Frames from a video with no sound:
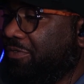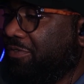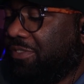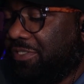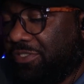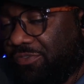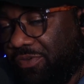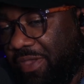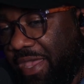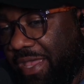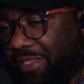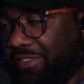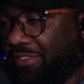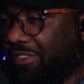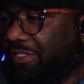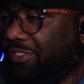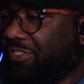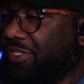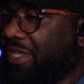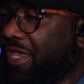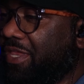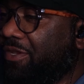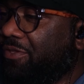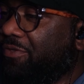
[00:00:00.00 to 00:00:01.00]
Subscribe to the
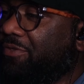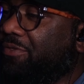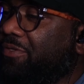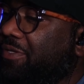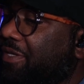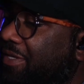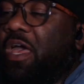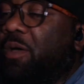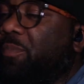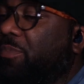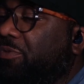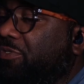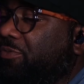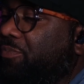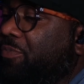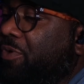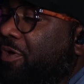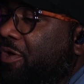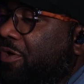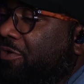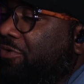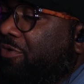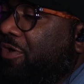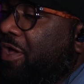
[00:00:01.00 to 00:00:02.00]
channel, help a
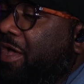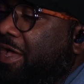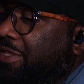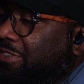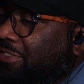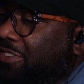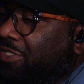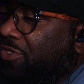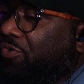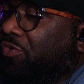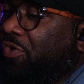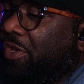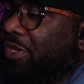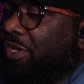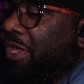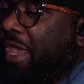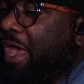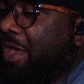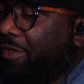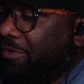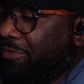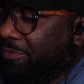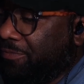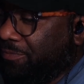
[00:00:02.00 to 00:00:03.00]
small content creator
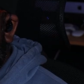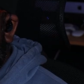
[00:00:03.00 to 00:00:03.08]
out.